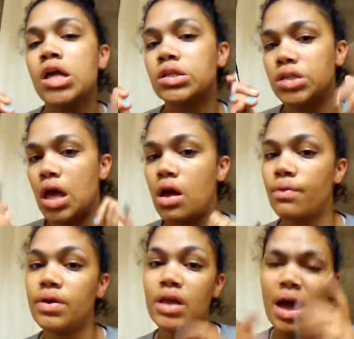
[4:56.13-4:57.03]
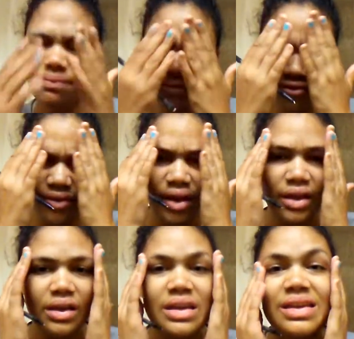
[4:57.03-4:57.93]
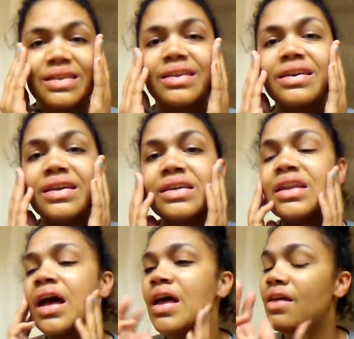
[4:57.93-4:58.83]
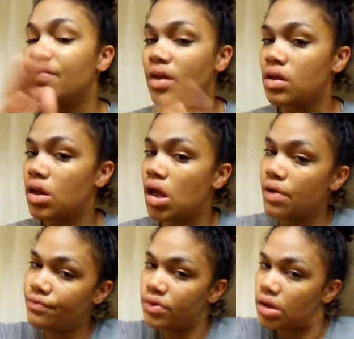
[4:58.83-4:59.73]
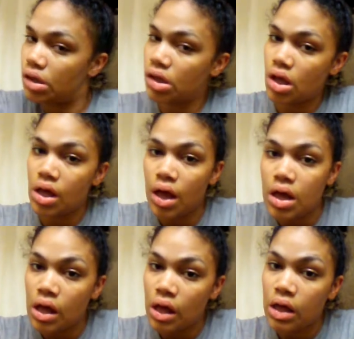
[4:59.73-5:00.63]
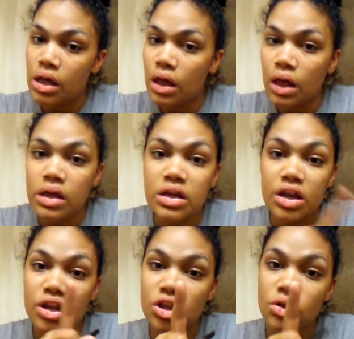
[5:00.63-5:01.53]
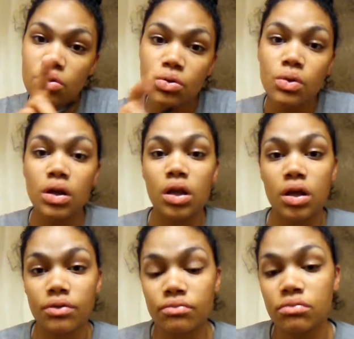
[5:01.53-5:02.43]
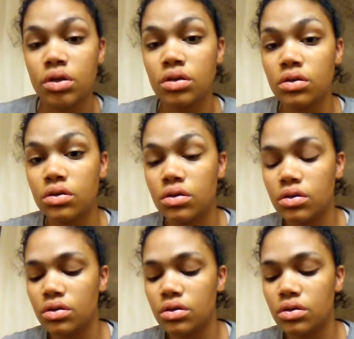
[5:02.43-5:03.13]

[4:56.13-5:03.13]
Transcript: Sorry I'm faded, think I forgot that you love me.